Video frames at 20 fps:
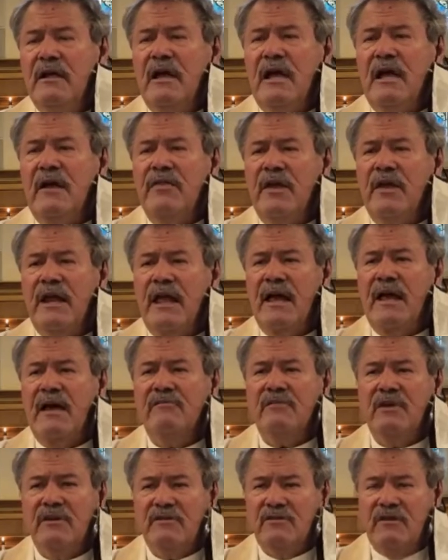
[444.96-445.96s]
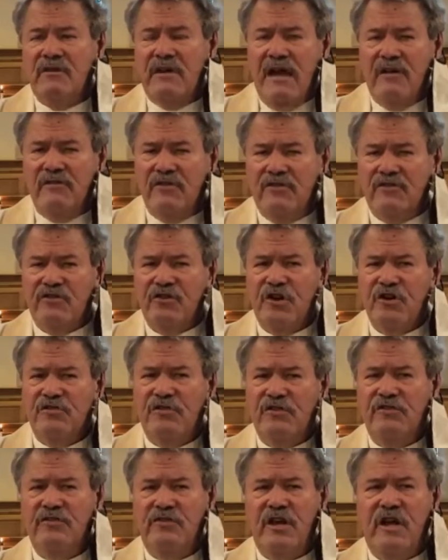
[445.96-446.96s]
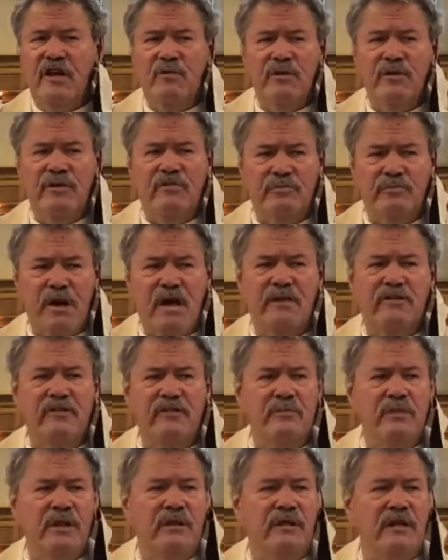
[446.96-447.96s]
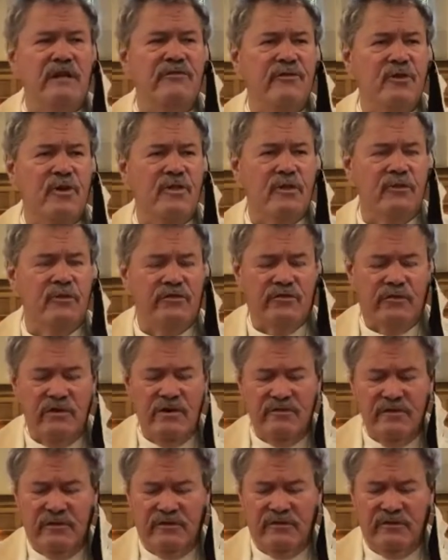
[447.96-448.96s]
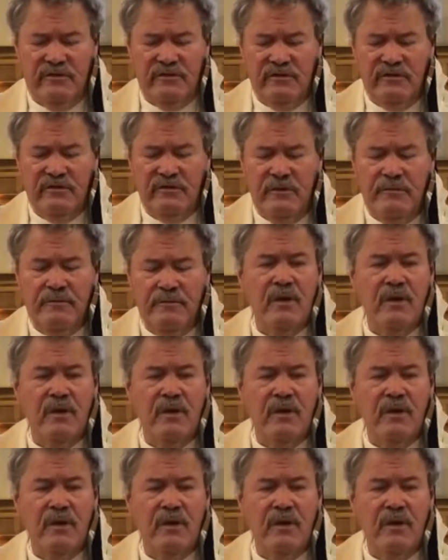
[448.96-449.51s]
and that have churches take responsibility for those services.